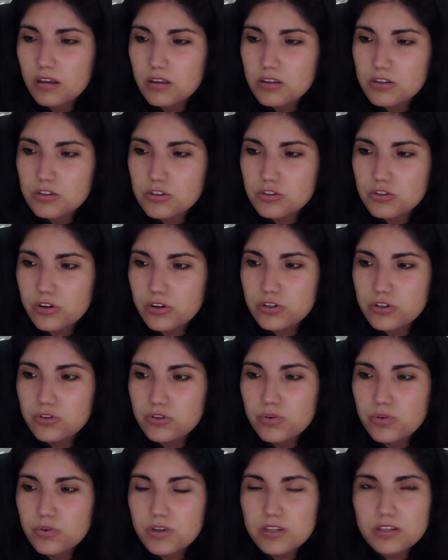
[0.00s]
start
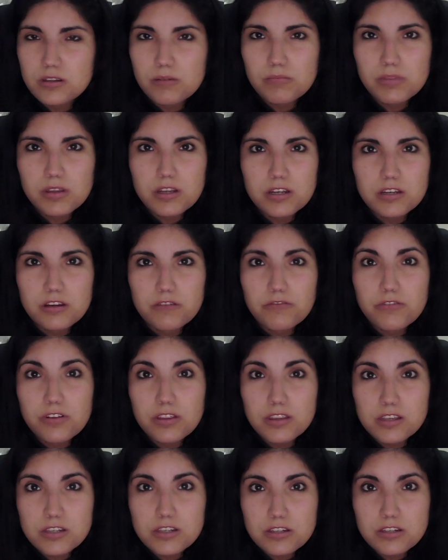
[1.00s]
doing something different
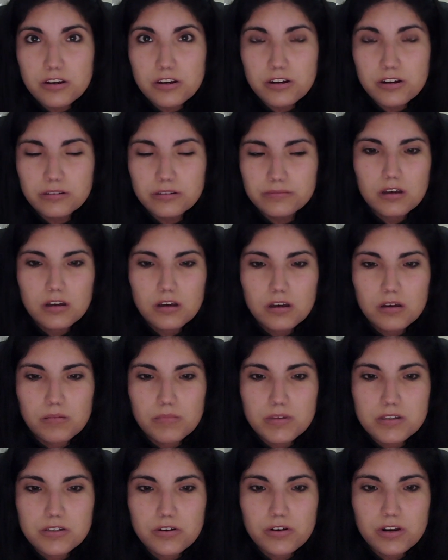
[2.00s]
this year?
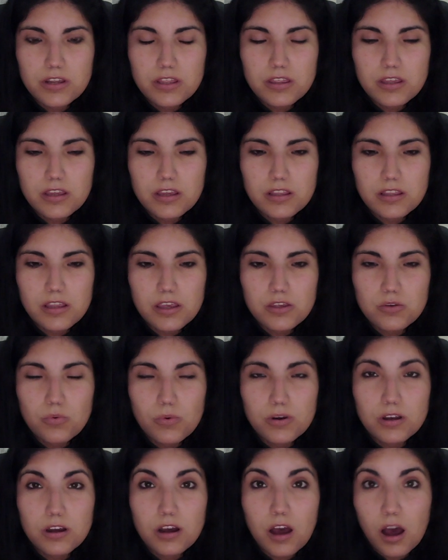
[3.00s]
Is there anything that you
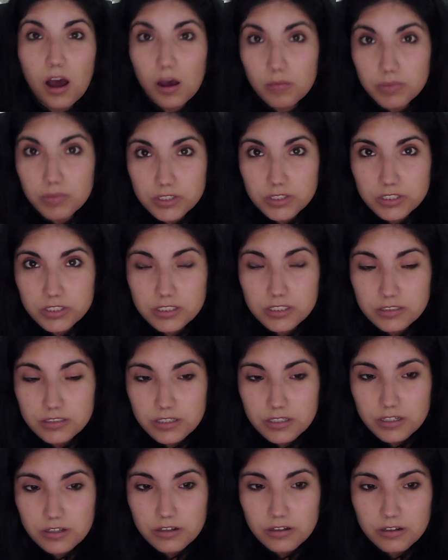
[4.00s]
want to accomplish this
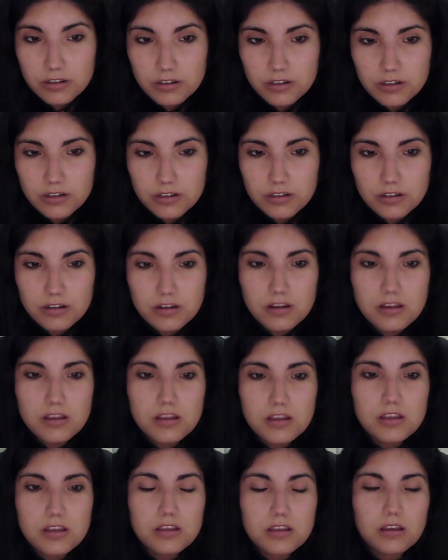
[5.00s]
year?
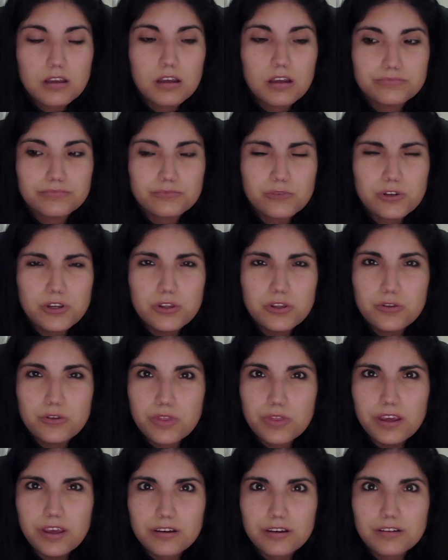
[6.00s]
What do you
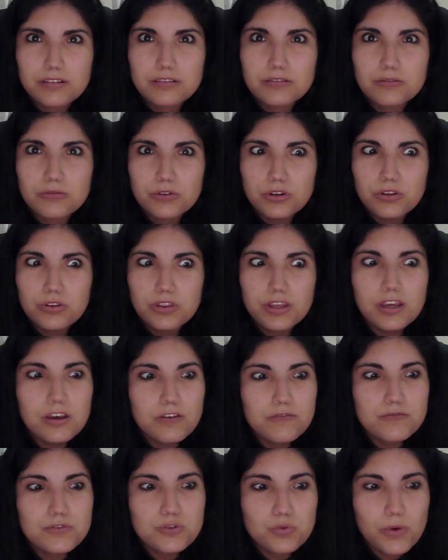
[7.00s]
think? What do you think of
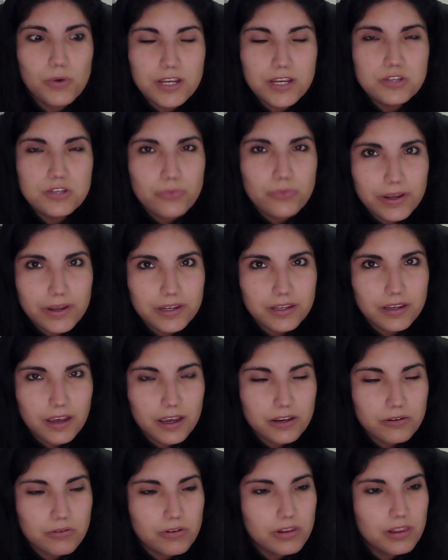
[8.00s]
2020? I
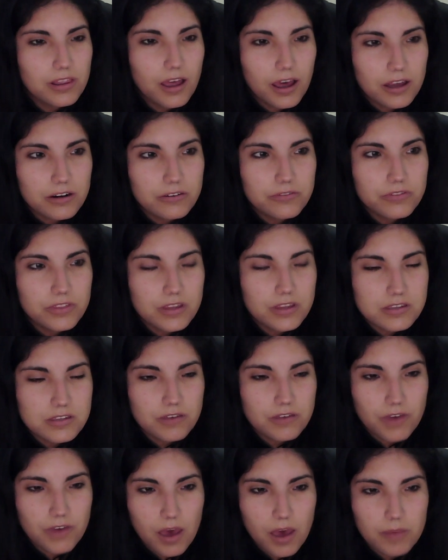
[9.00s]
know a lot of things
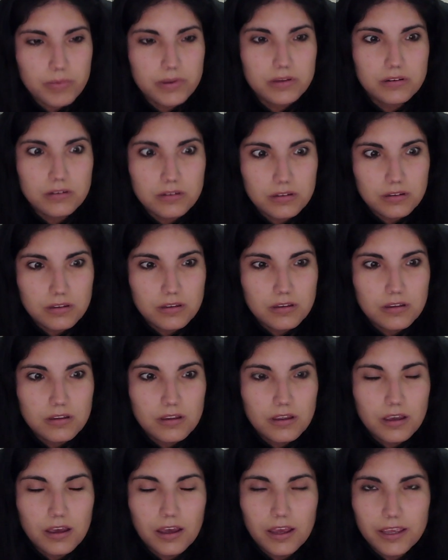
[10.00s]
have happened.
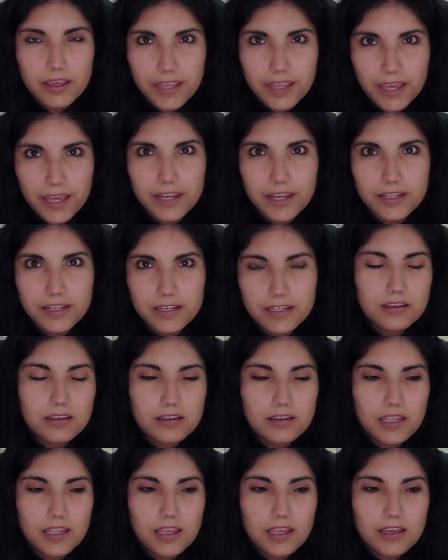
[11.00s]
I get it.
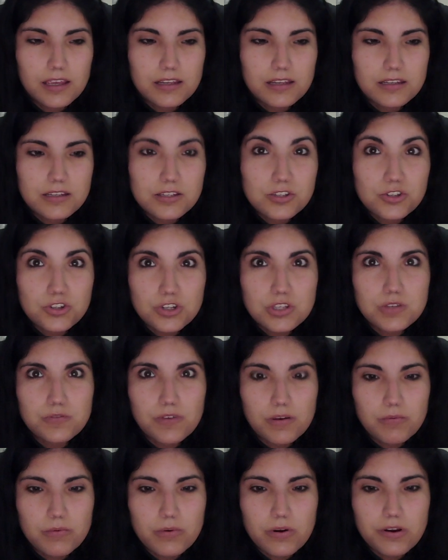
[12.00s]
And it's just
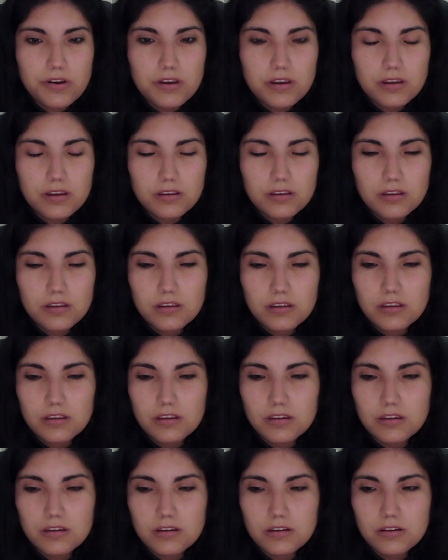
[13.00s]
February,
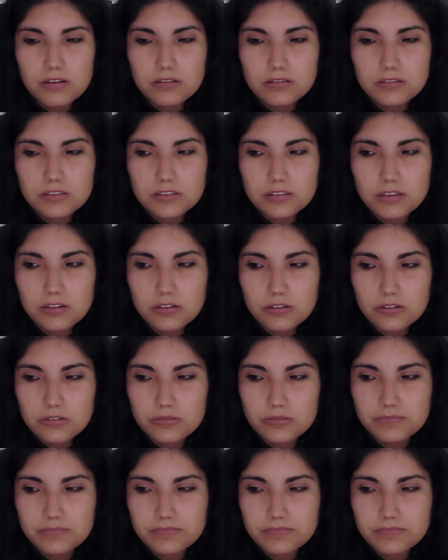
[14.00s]
you know? So